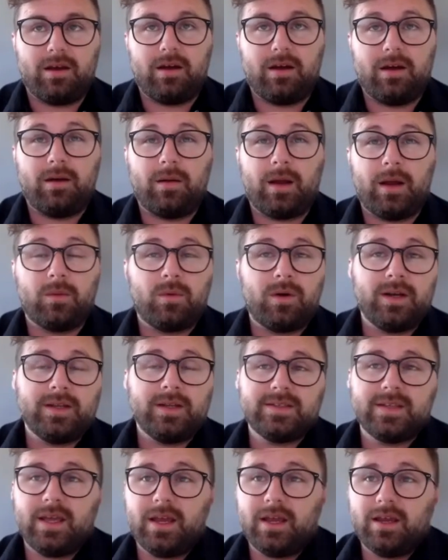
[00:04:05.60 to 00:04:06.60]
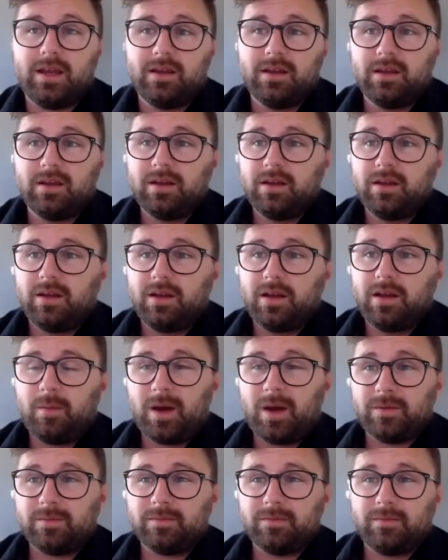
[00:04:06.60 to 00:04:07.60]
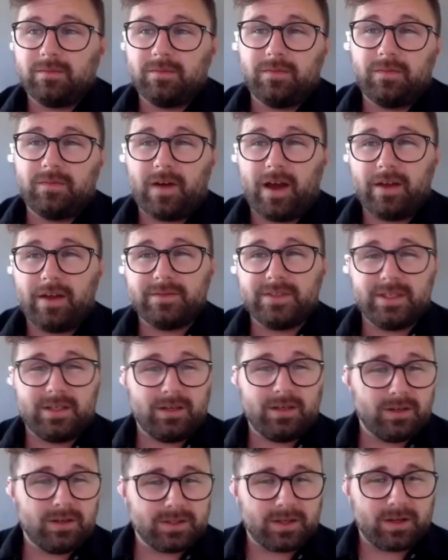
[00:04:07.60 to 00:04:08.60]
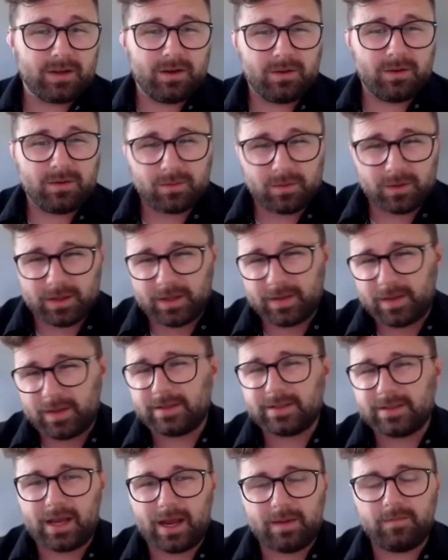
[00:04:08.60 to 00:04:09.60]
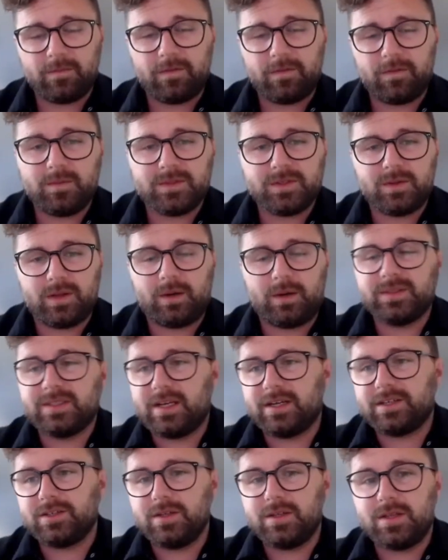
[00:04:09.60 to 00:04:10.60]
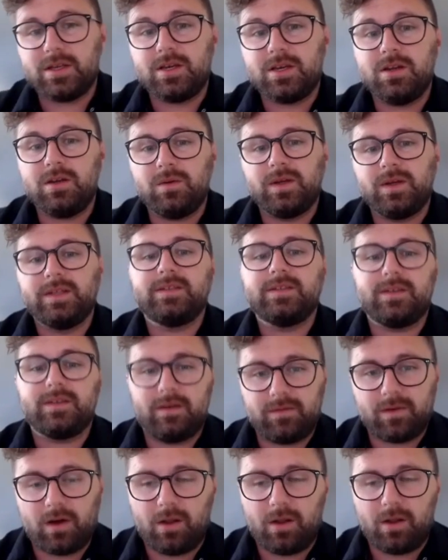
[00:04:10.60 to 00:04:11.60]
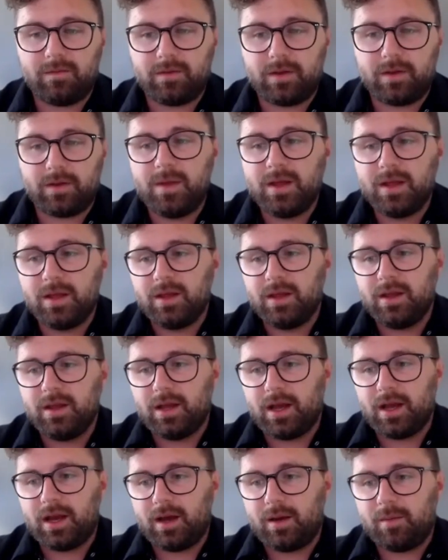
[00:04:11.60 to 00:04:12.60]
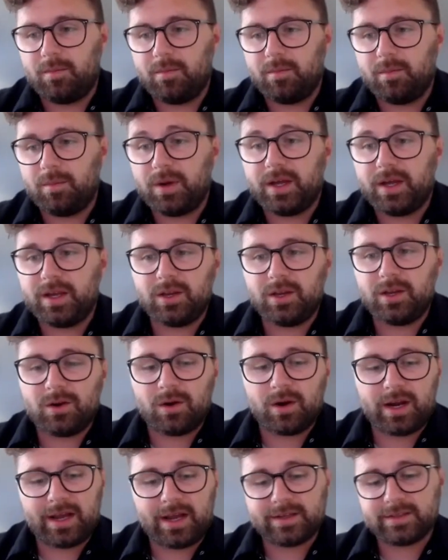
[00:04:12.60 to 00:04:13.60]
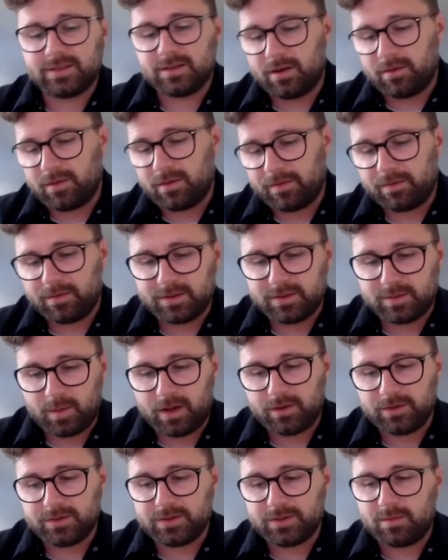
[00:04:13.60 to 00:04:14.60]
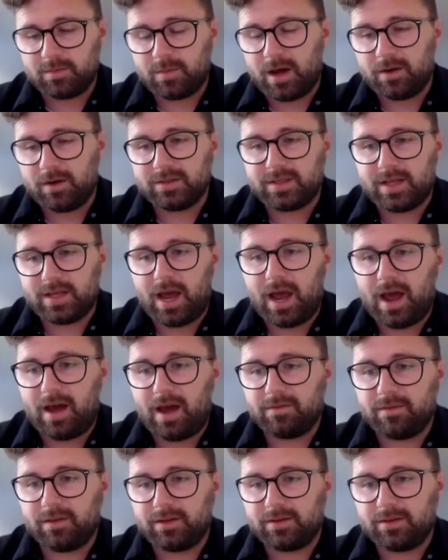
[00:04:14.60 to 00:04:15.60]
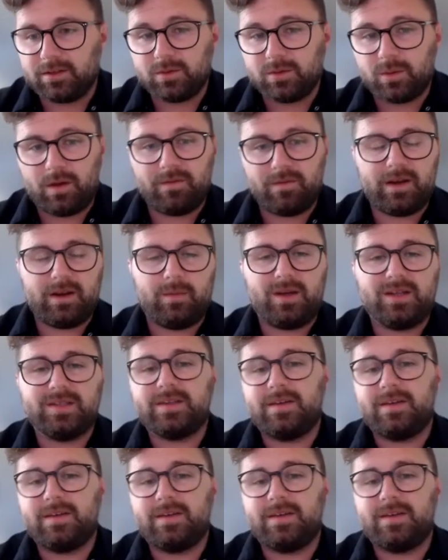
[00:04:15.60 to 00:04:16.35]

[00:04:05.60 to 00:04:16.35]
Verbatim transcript: I want to say about 5-10 years ago, within that time frame. So that one's actually the newest of all of them. But, you know, our eXcelon reference models are the models that have like the 1280 by